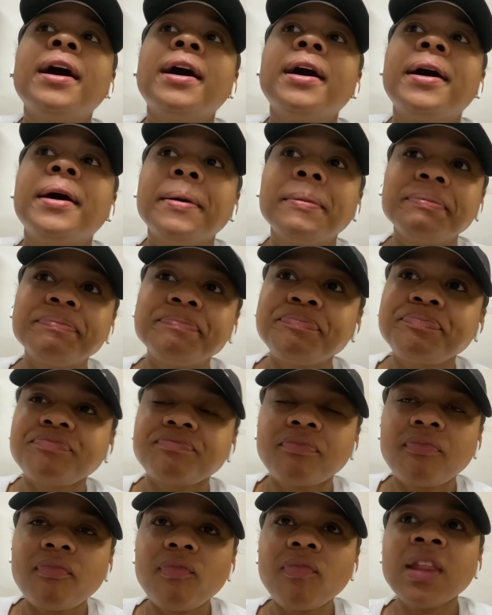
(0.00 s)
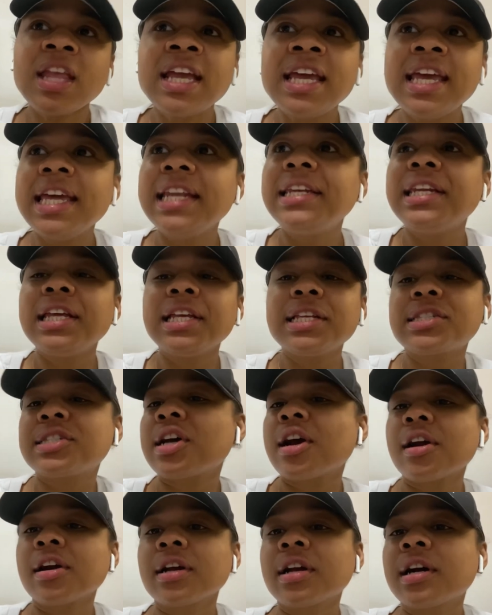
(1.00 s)
Um, it didn't
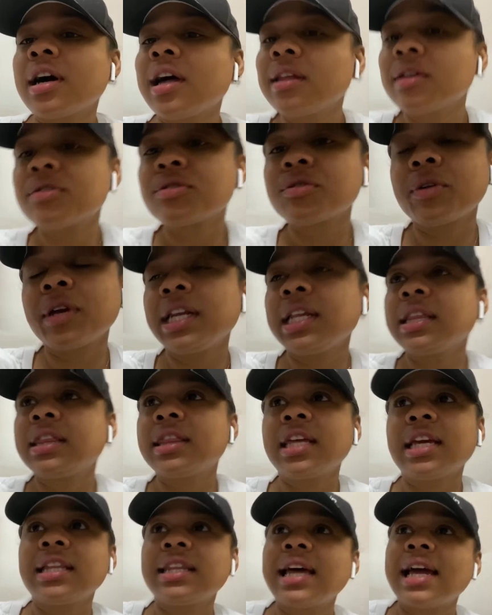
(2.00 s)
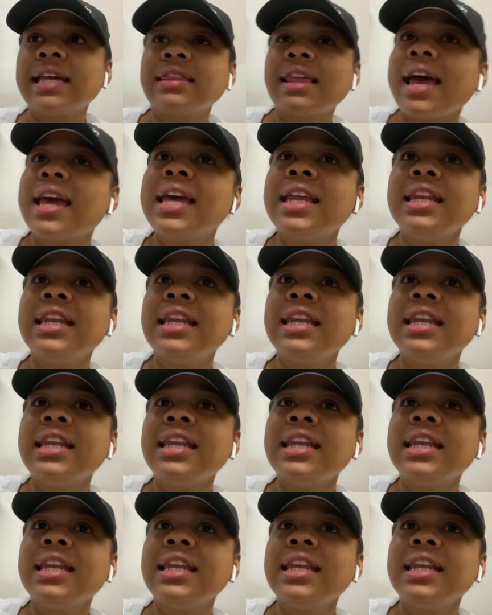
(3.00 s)
turn colors or anything like that.